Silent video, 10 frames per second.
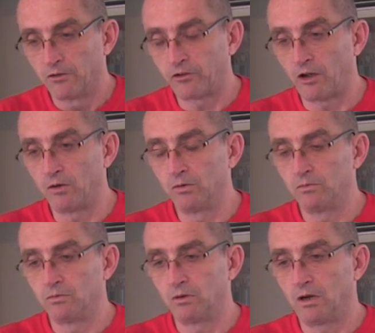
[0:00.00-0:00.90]

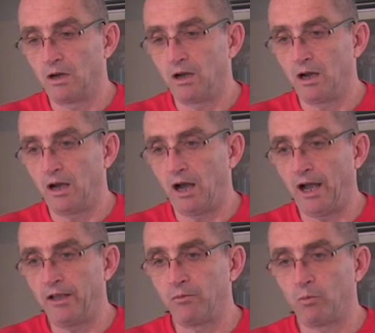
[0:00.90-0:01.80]
so
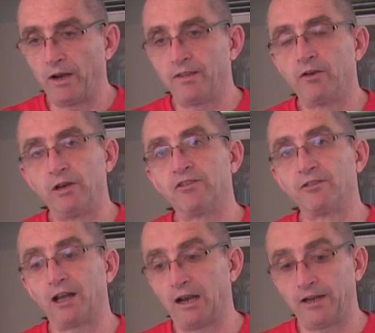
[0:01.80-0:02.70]
I, one of the
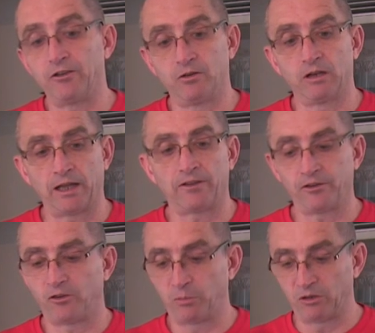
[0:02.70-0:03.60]
reasons I like to do it like
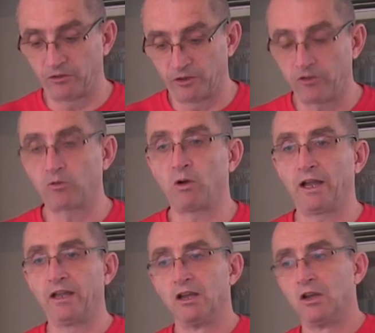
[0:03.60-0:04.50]
this is because this
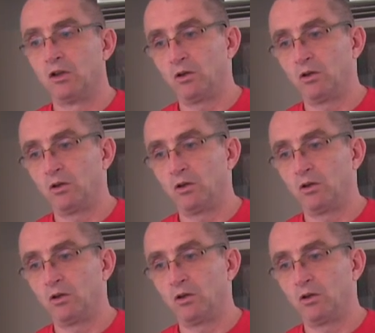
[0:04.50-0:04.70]
way